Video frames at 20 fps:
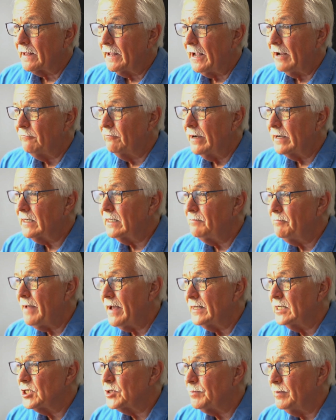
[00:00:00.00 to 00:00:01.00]
A record
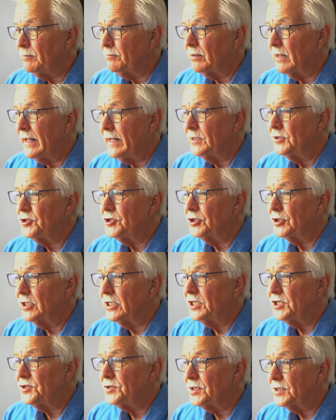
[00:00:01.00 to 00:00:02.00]
management plan should
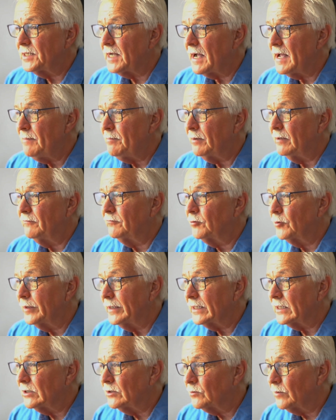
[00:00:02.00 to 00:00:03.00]
list the type of
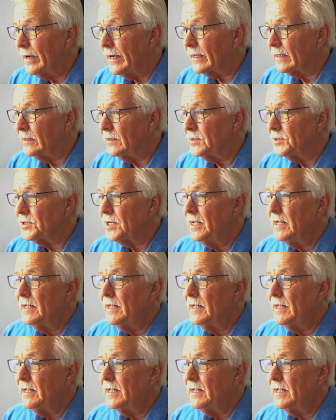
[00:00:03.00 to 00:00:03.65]
critical records,